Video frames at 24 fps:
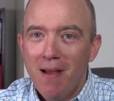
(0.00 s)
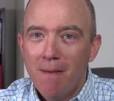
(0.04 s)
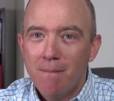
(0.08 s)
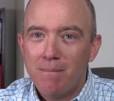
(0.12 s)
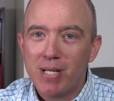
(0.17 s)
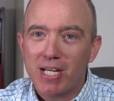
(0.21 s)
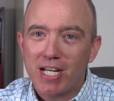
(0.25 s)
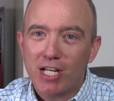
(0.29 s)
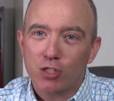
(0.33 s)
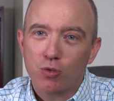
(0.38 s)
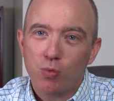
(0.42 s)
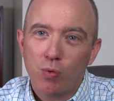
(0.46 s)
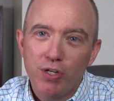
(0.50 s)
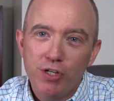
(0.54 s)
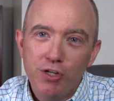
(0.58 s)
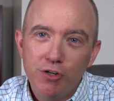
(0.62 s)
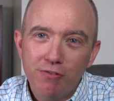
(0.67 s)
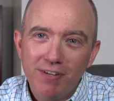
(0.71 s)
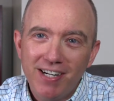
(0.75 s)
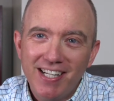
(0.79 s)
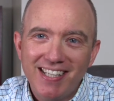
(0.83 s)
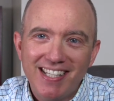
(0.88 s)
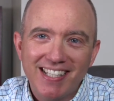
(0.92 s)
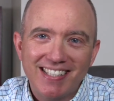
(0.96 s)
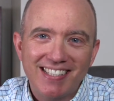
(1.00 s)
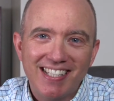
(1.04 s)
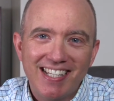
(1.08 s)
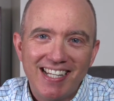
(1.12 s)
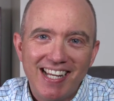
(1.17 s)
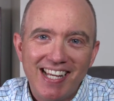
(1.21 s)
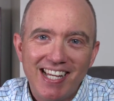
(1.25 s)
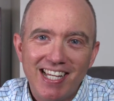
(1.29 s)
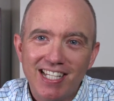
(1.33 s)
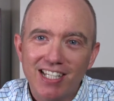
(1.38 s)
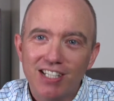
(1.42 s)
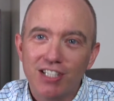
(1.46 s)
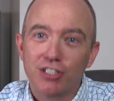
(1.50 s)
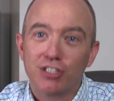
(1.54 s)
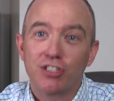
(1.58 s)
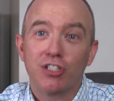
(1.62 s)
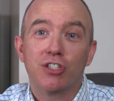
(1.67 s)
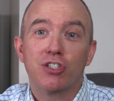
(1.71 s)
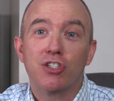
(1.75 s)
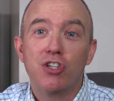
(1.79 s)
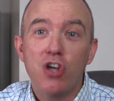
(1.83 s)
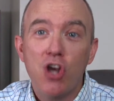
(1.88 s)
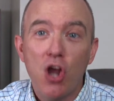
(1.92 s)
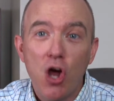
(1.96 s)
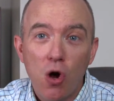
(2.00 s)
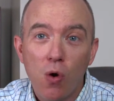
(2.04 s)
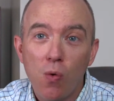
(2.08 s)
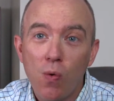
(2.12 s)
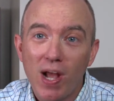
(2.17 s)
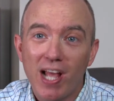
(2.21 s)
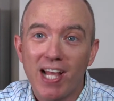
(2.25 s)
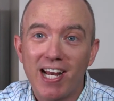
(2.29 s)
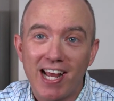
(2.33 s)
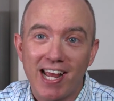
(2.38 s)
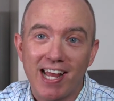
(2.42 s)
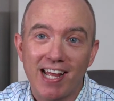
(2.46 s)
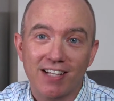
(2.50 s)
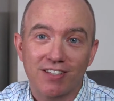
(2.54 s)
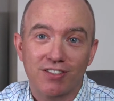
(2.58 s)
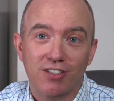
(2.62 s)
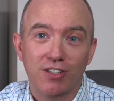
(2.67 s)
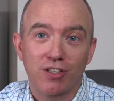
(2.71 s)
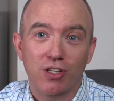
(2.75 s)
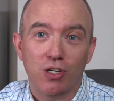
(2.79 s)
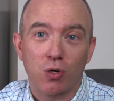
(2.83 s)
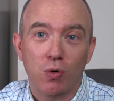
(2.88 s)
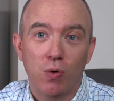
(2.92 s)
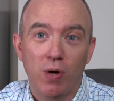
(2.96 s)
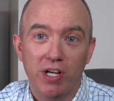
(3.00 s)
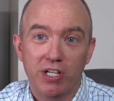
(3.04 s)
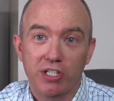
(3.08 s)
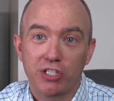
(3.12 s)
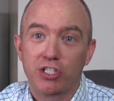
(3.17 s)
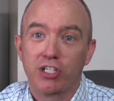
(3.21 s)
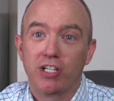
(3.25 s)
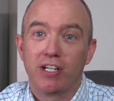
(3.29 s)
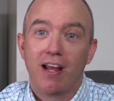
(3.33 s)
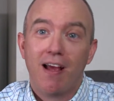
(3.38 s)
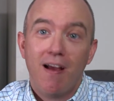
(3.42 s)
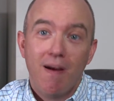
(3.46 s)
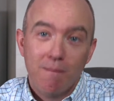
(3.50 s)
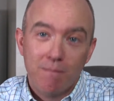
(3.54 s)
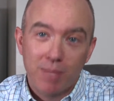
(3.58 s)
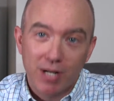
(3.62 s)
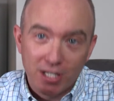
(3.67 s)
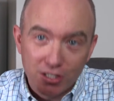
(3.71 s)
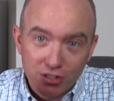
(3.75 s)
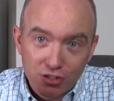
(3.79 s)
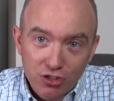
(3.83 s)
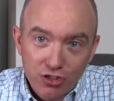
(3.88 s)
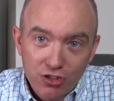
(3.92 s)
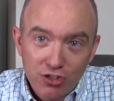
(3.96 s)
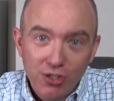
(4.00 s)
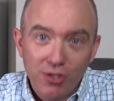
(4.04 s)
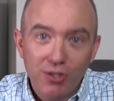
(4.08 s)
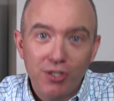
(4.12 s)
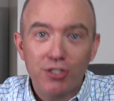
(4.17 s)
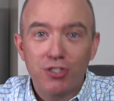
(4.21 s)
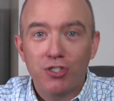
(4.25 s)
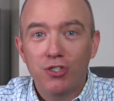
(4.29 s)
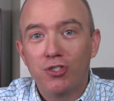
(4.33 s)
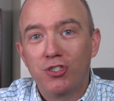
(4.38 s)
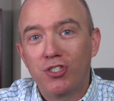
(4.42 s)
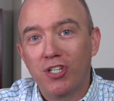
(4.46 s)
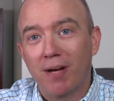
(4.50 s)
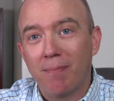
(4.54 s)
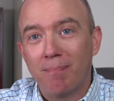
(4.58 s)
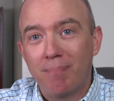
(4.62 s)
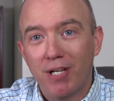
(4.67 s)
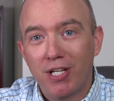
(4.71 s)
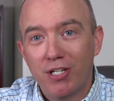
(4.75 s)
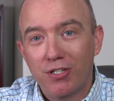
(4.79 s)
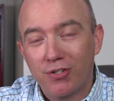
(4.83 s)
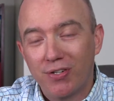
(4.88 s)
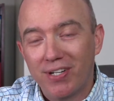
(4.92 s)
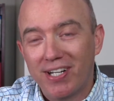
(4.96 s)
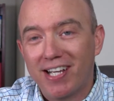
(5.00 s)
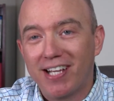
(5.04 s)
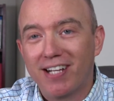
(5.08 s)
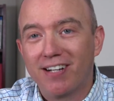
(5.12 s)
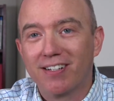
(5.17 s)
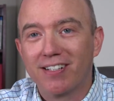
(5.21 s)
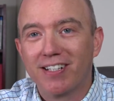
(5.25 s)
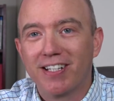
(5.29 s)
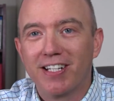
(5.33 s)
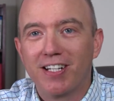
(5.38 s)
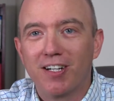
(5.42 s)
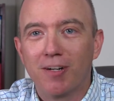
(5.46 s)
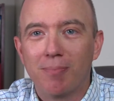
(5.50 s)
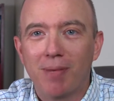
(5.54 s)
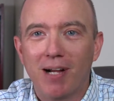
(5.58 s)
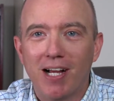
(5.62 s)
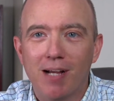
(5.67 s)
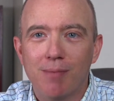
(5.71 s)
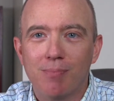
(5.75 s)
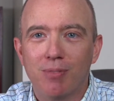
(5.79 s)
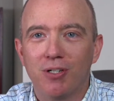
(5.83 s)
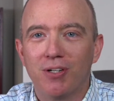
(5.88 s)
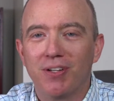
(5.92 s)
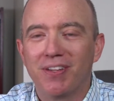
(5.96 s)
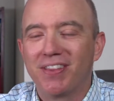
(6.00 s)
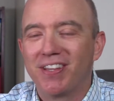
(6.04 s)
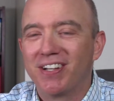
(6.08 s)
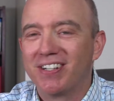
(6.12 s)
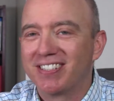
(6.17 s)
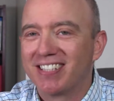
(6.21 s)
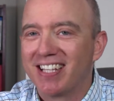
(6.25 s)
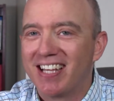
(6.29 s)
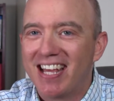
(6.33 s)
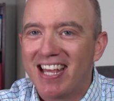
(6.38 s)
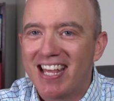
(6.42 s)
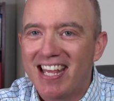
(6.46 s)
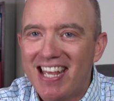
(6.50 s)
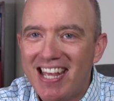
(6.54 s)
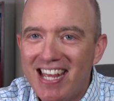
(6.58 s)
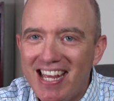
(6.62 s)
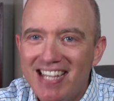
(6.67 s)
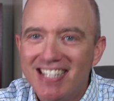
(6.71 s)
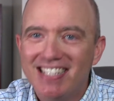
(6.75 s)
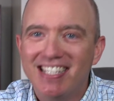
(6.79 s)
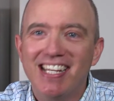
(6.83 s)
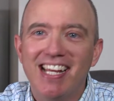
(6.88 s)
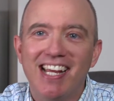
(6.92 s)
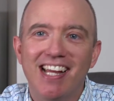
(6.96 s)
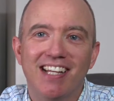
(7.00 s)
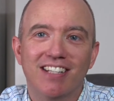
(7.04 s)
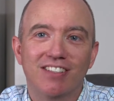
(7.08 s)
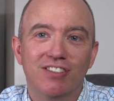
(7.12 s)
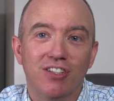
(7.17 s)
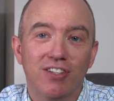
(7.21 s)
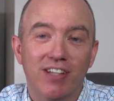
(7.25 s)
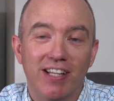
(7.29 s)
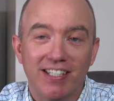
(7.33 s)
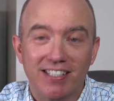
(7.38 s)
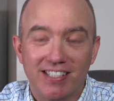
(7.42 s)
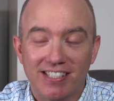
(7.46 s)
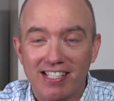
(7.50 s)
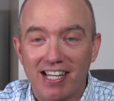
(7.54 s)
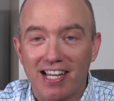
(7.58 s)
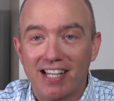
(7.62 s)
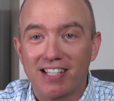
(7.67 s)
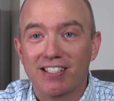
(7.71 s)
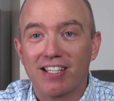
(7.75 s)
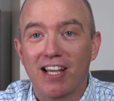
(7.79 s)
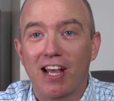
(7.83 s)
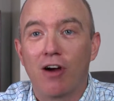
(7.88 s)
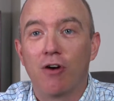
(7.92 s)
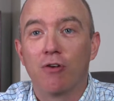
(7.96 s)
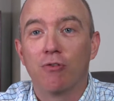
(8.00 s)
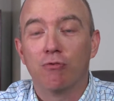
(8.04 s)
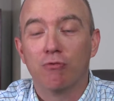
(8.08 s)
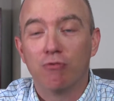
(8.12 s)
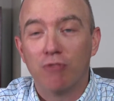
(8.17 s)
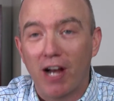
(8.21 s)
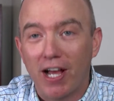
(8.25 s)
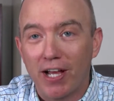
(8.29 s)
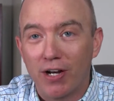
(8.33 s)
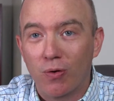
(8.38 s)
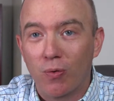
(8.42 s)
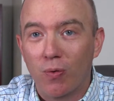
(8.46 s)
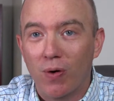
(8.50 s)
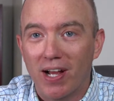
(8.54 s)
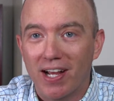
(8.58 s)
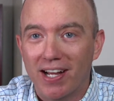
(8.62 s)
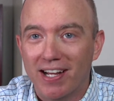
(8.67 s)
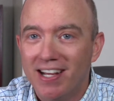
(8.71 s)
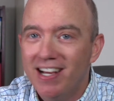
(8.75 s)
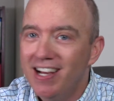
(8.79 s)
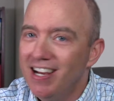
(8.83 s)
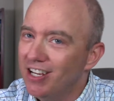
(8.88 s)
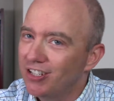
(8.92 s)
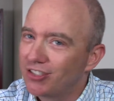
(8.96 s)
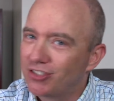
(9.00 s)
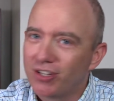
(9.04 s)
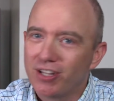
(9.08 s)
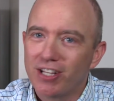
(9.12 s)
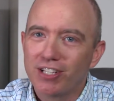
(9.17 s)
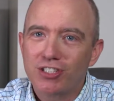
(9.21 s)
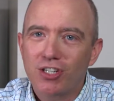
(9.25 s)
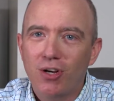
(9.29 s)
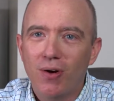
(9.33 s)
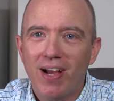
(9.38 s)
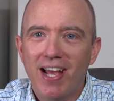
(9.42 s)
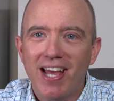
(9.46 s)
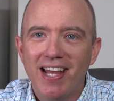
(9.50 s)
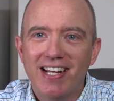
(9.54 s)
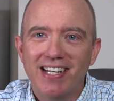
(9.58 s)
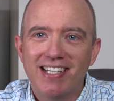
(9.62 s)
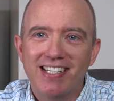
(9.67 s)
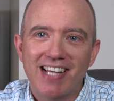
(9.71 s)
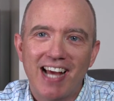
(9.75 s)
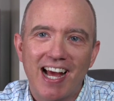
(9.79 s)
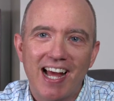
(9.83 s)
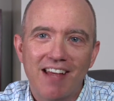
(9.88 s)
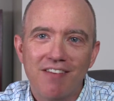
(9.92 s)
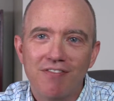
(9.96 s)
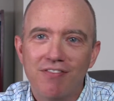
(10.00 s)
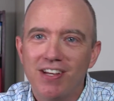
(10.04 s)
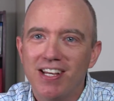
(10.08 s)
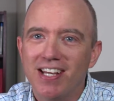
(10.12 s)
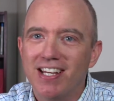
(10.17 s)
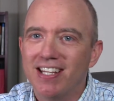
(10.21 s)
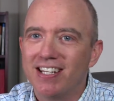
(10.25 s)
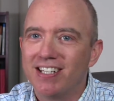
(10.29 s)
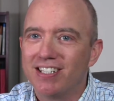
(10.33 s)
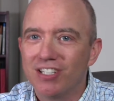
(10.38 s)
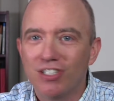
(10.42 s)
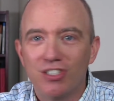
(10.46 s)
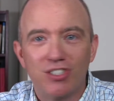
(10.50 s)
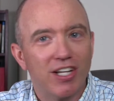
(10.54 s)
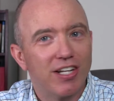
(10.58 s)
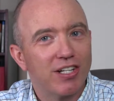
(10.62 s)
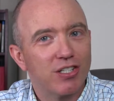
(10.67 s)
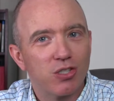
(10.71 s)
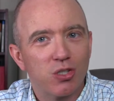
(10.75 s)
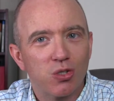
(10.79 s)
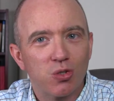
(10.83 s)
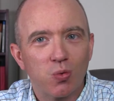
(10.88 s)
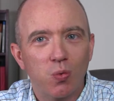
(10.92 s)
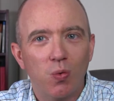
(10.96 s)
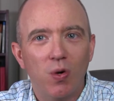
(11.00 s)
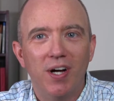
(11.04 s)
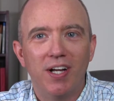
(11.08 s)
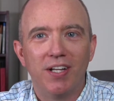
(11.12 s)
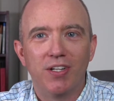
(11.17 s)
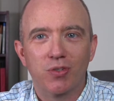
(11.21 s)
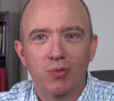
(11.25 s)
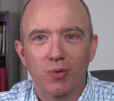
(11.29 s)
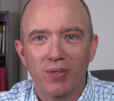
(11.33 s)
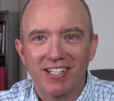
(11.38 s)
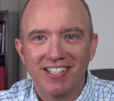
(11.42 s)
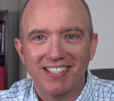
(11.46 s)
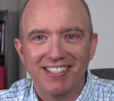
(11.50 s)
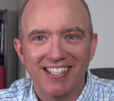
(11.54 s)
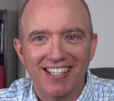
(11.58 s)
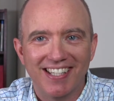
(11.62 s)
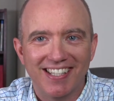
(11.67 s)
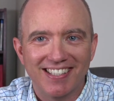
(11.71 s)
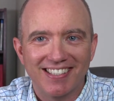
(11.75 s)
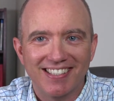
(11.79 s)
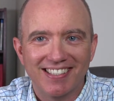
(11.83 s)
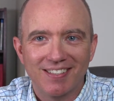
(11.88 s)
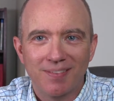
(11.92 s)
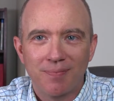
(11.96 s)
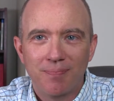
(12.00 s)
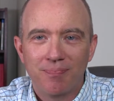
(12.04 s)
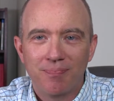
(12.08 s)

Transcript: Because when you read this in English, there's no way to answer the question. But as soon as you jump into an interlinear Bible, there's an easy answer that stands out right away. So let's go ahead and dive in to Genesis one twenty-six.